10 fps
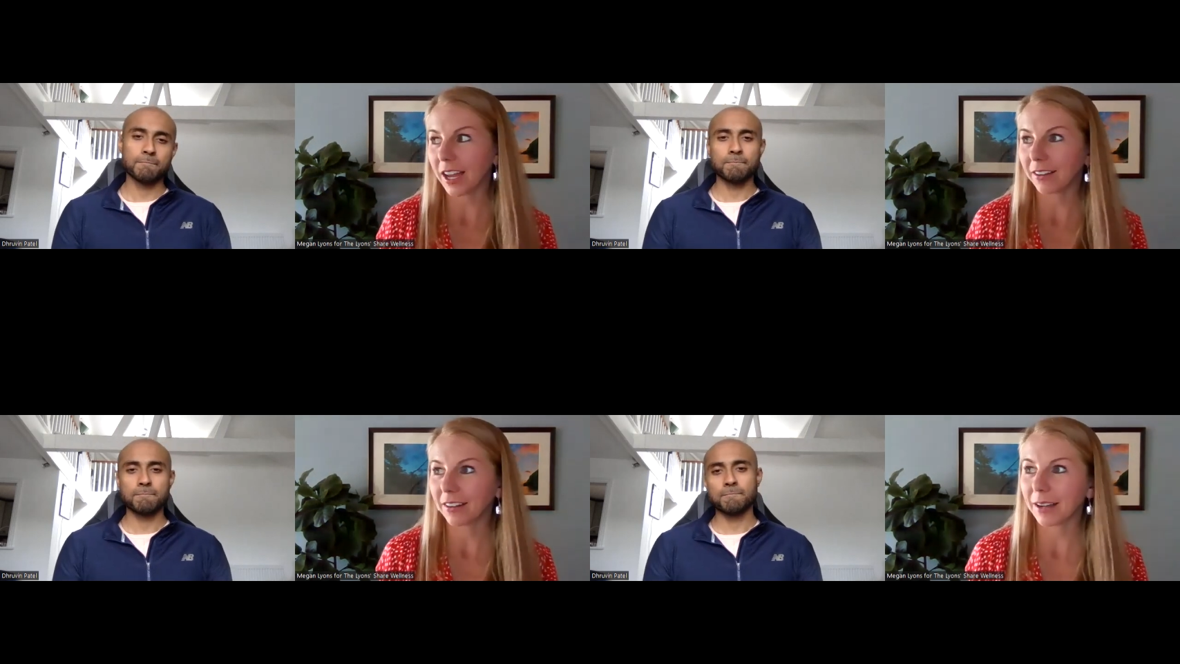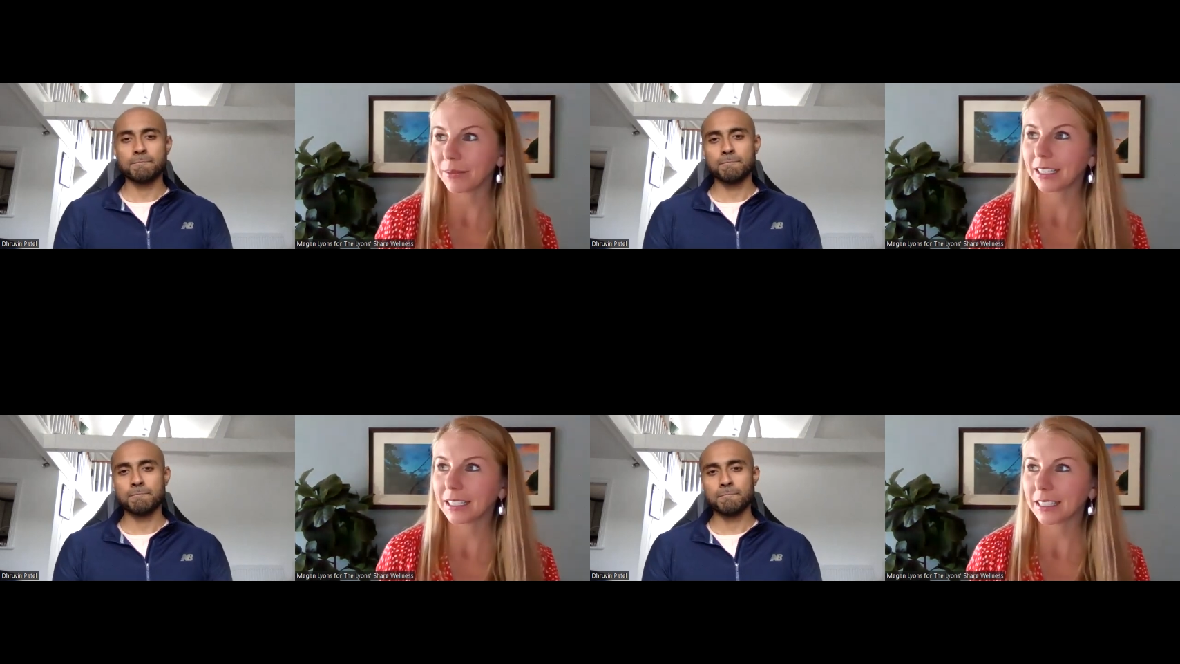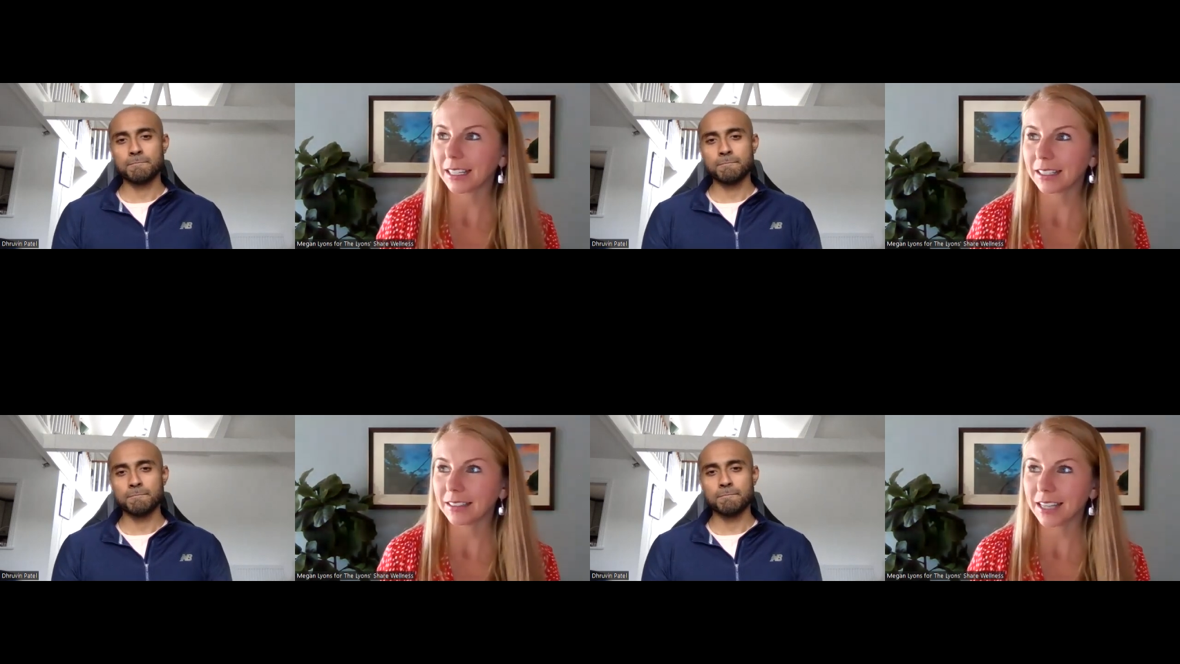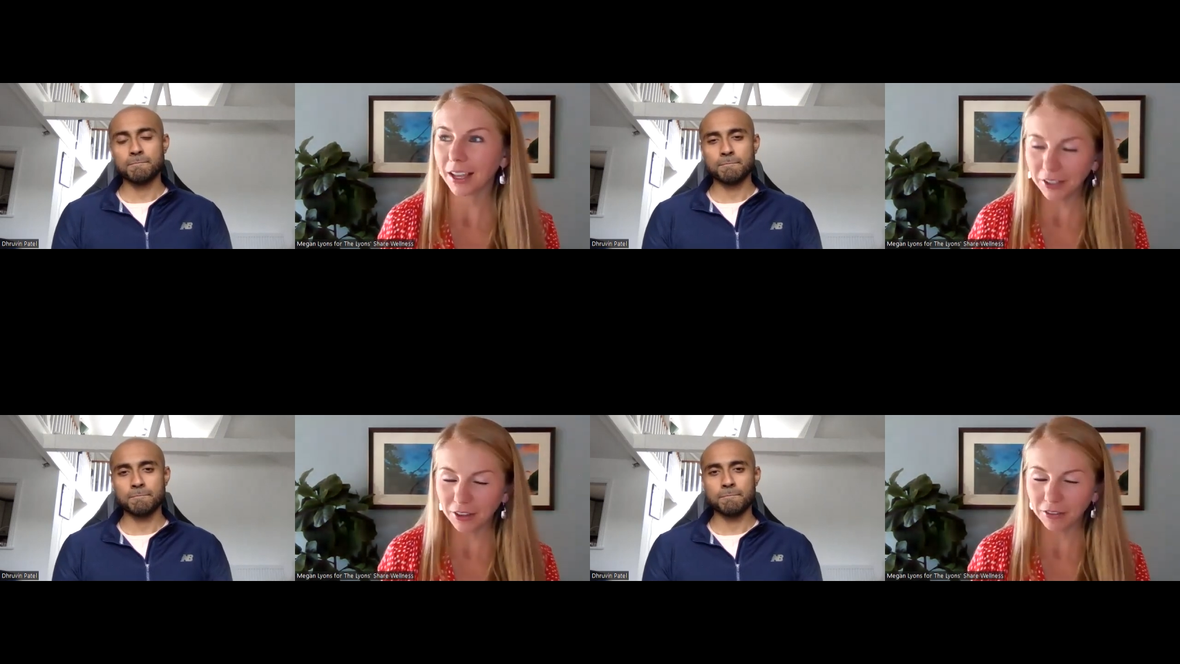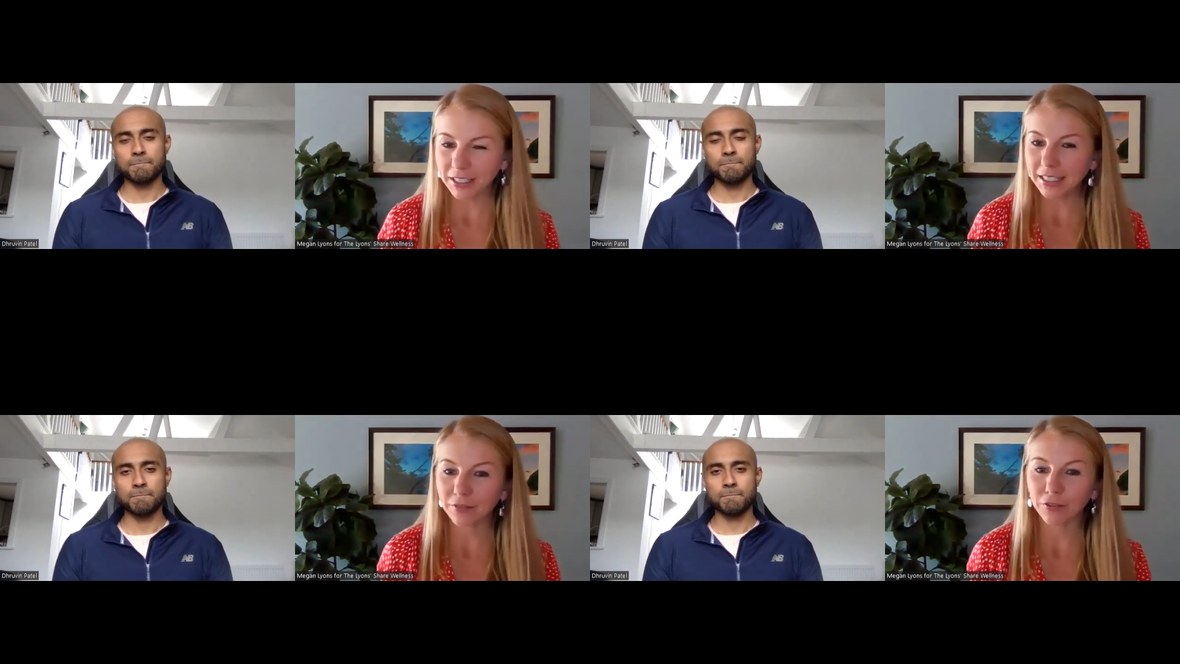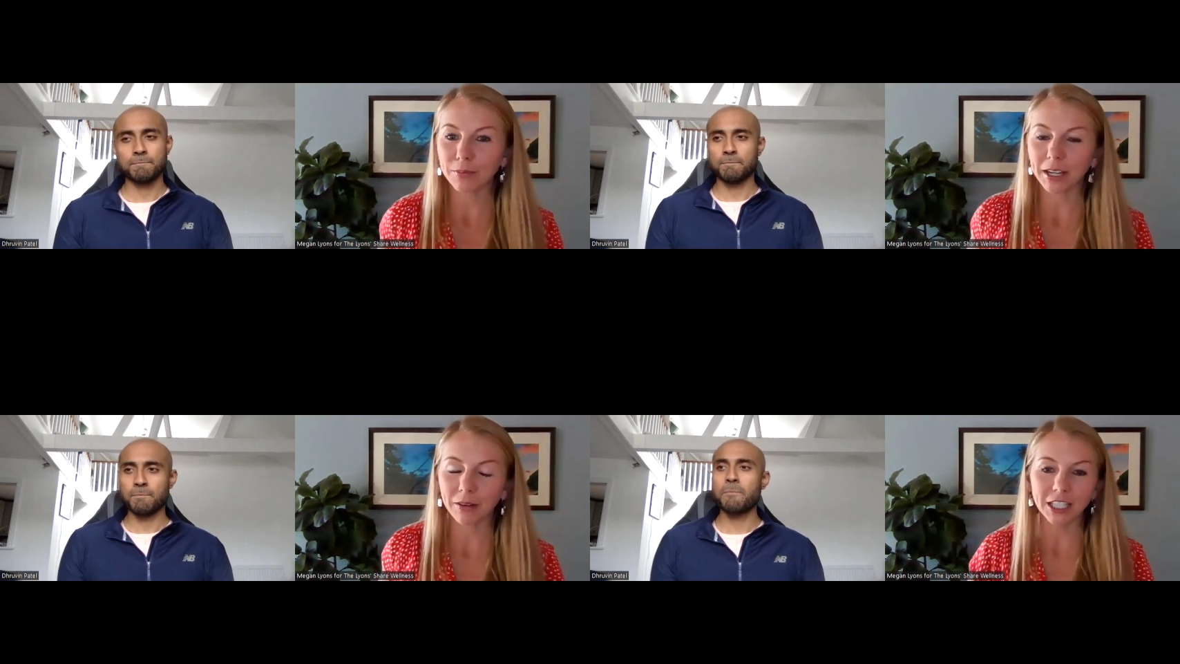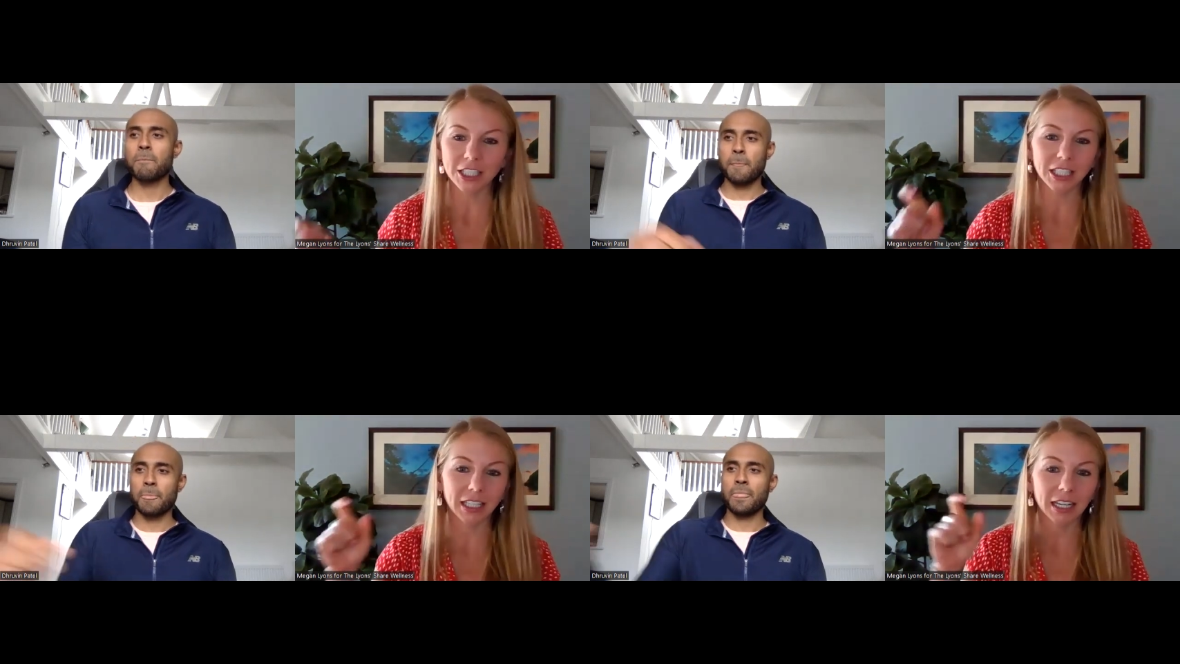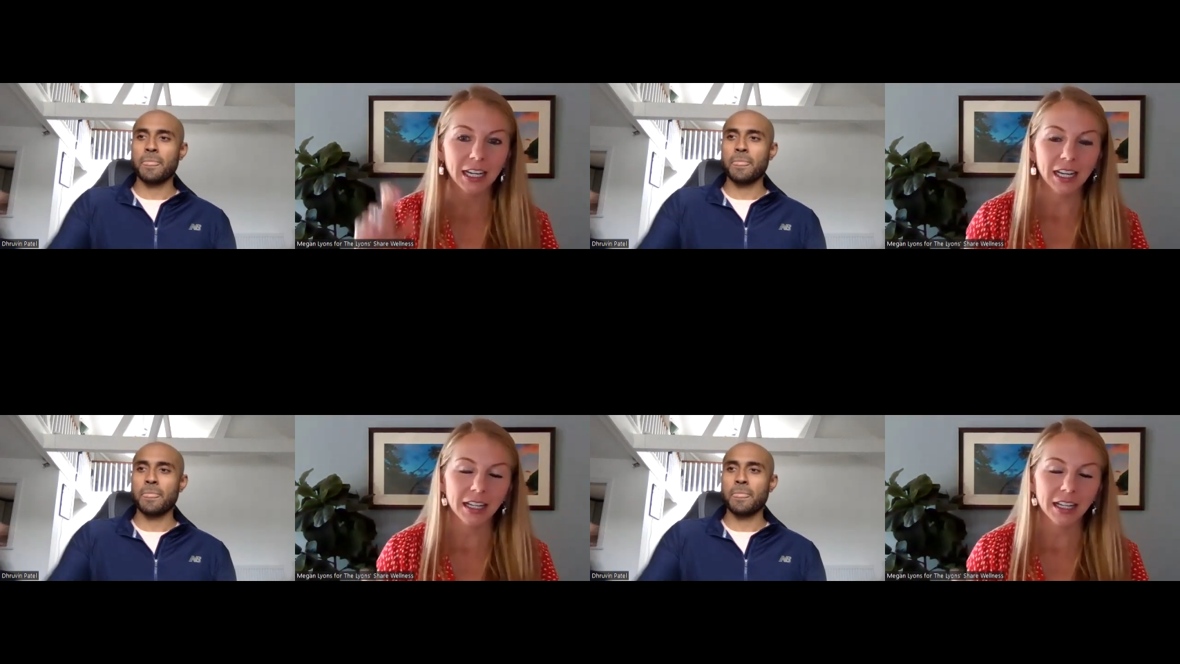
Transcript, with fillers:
Speaker 1: Now, I'm going to tell you the reason for my question.